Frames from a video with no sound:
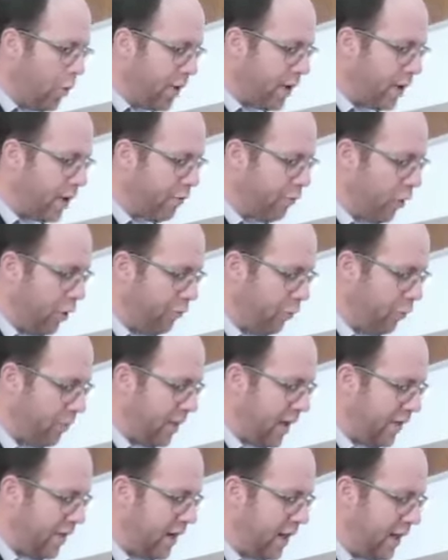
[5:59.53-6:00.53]
we can infer
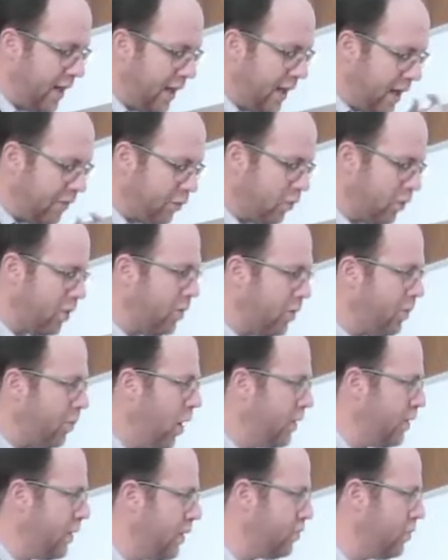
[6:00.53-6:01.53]
from here that even when the
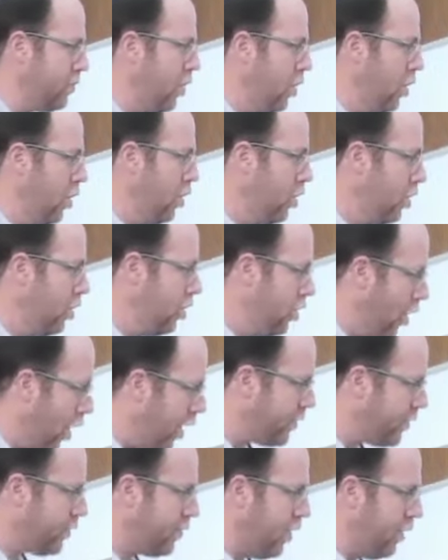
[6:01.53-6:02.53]
pot is
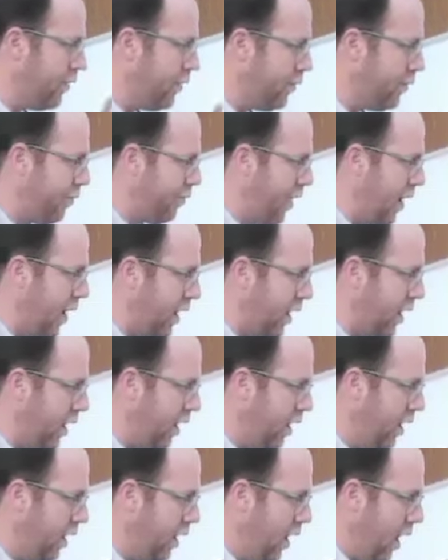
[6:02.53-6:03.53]
not the
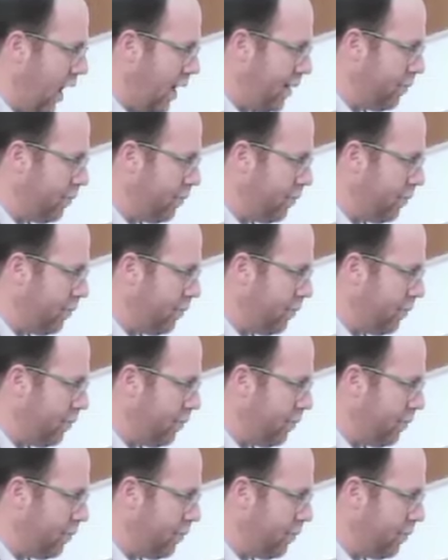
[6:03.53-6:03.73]
fire,